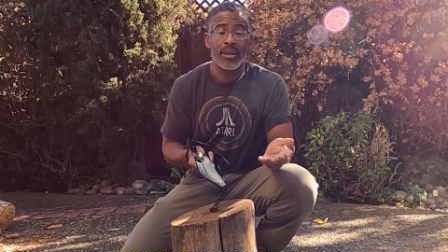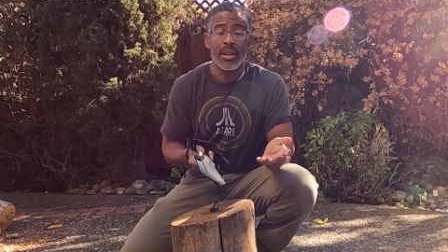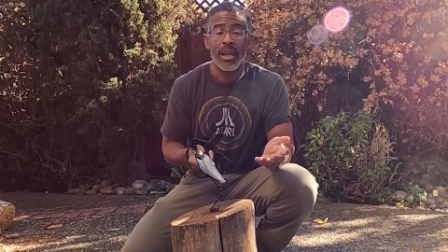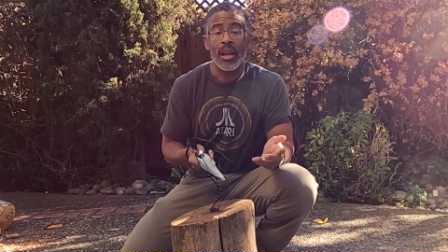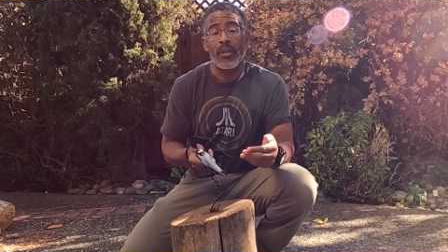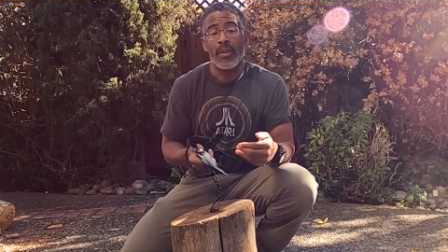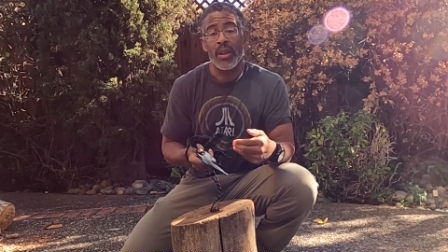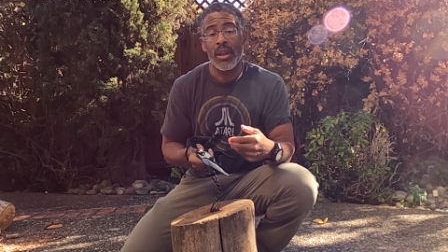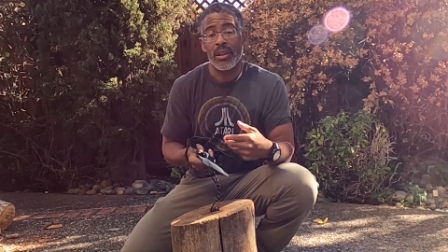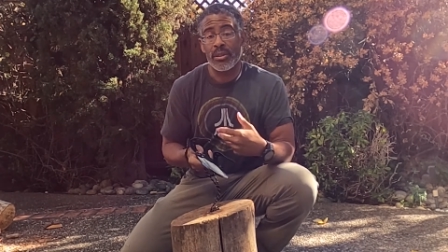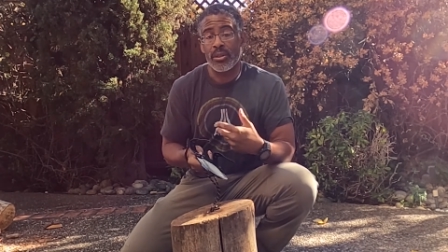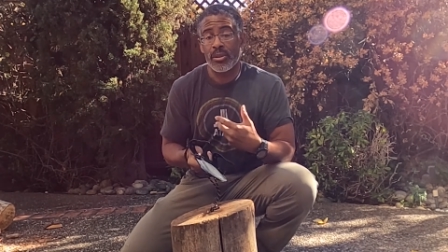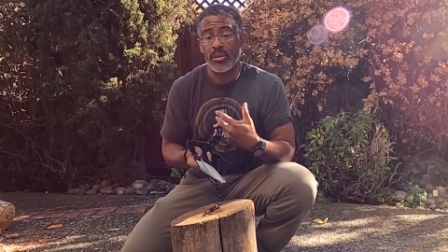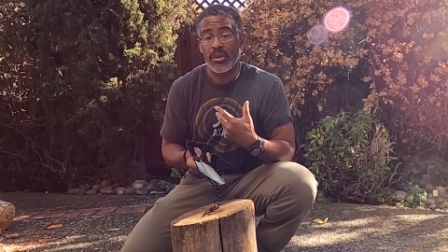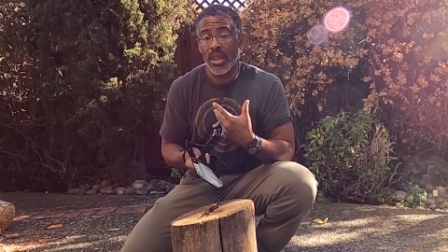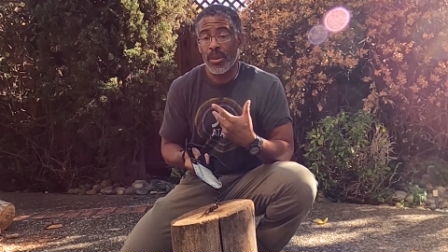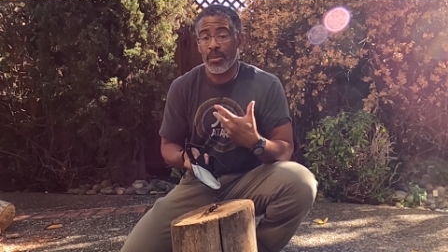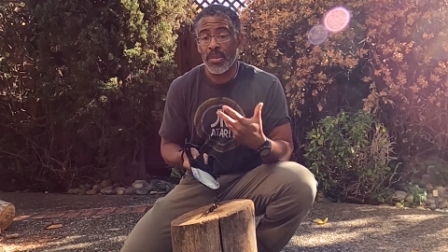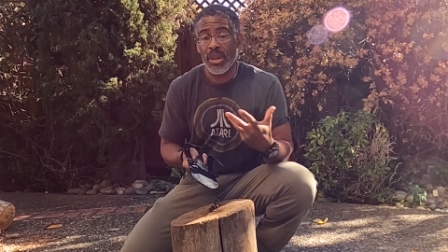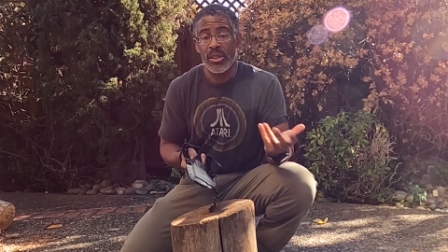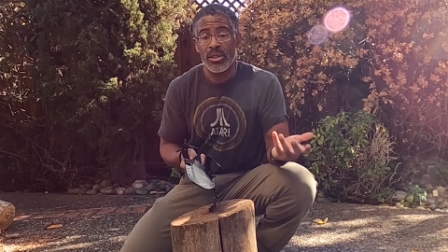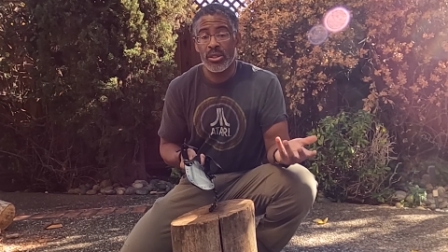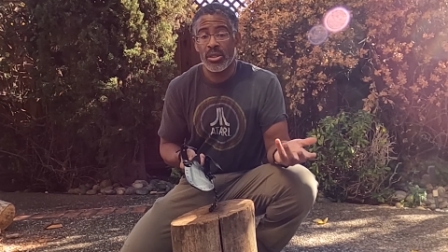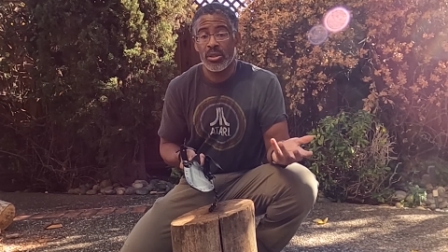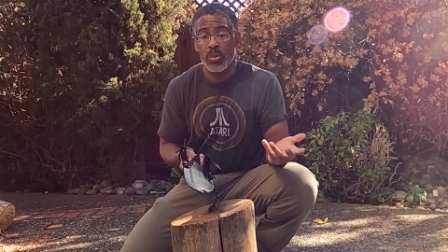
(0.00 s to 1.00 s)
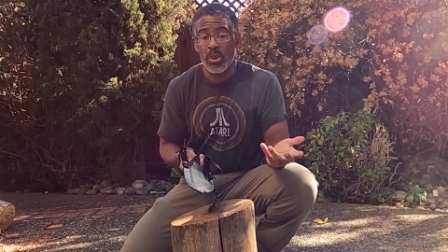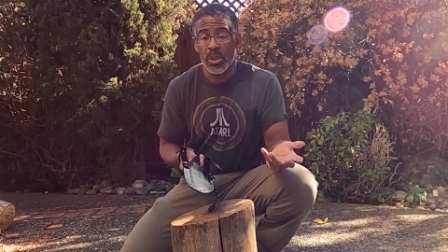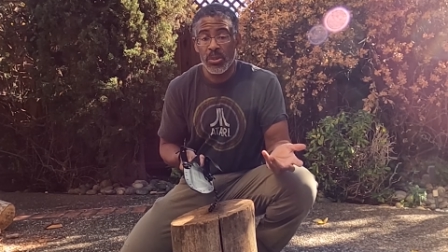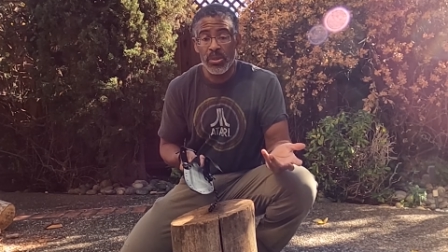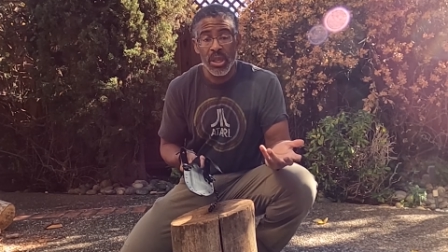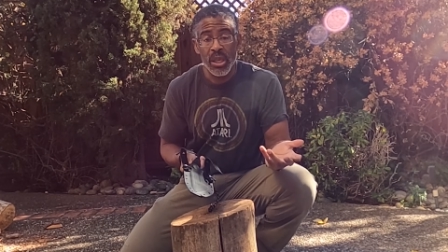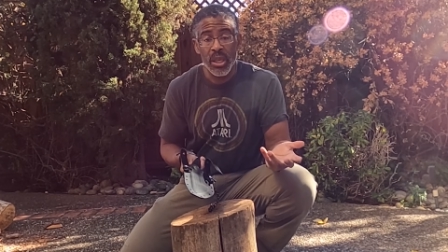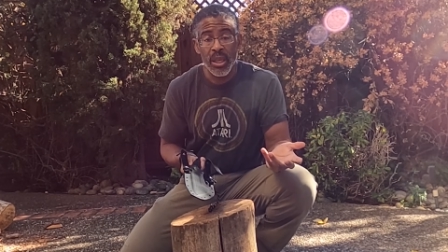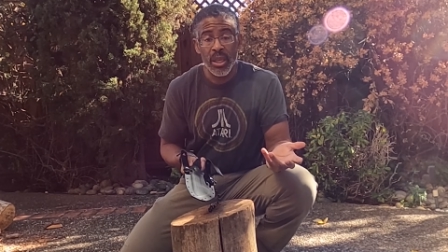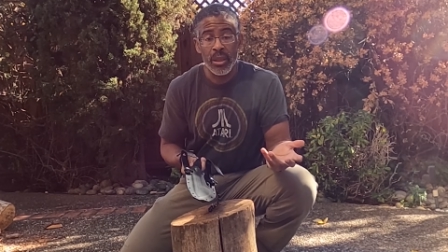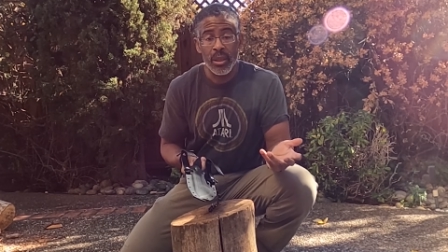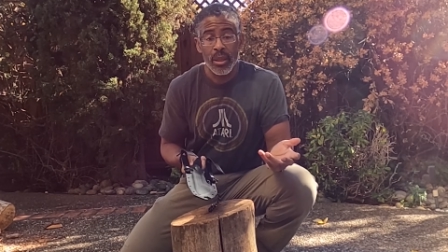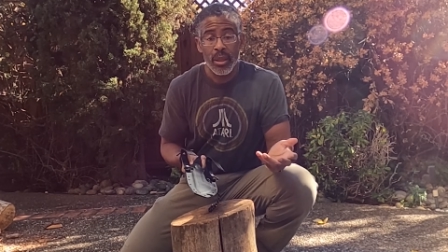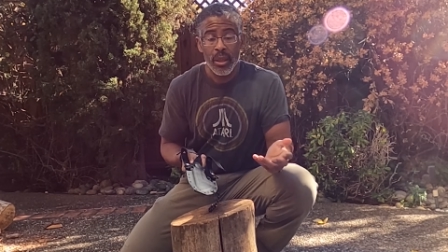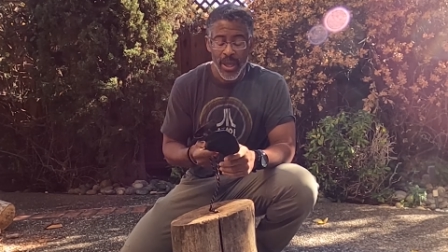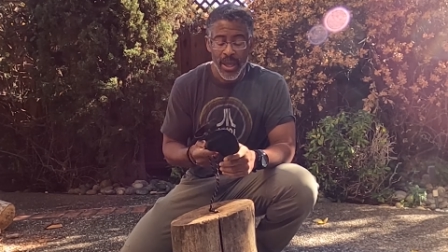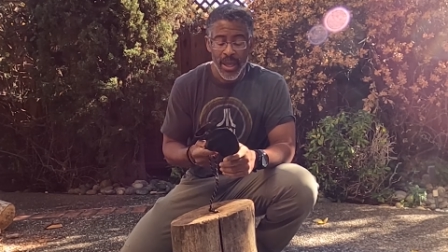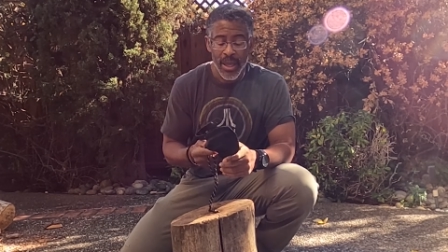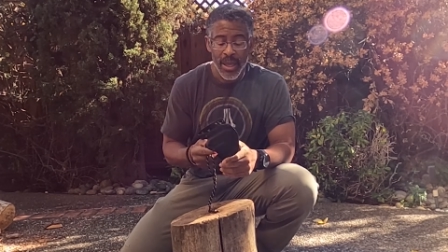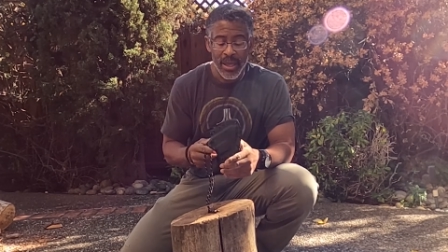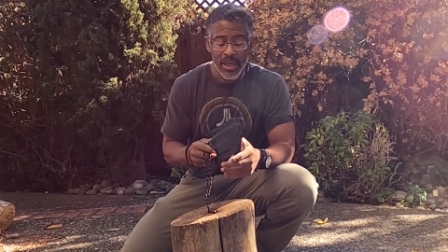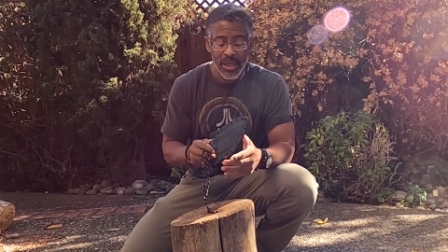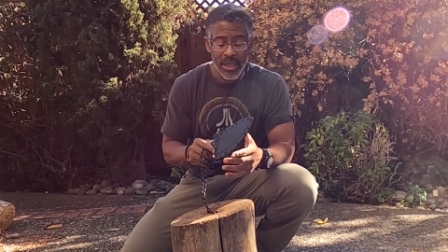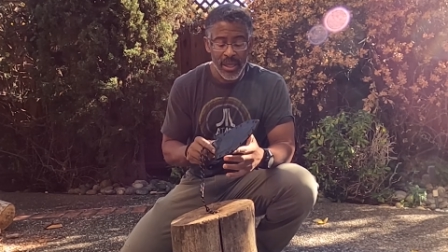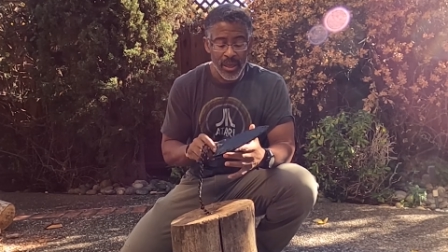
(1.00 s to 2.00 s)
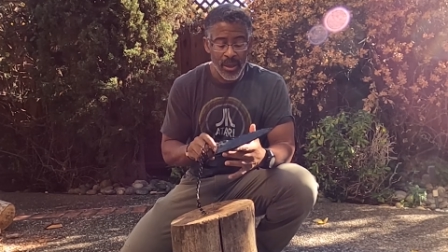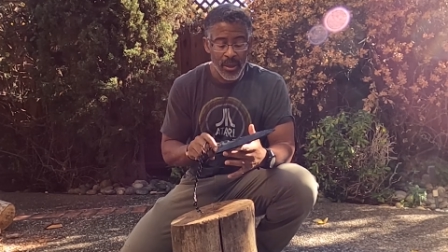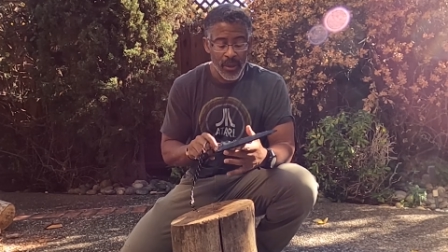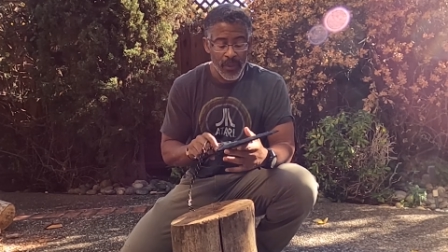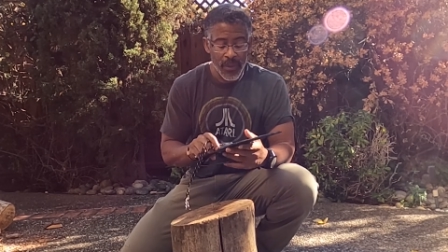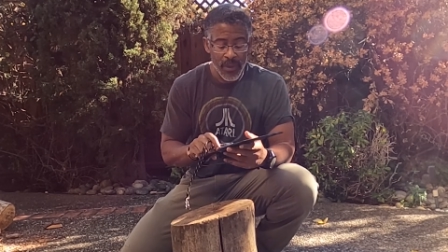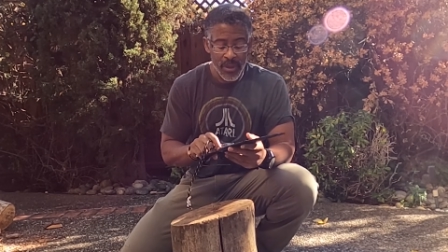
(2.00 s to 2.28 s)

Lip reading: Now that may just be me, but you know,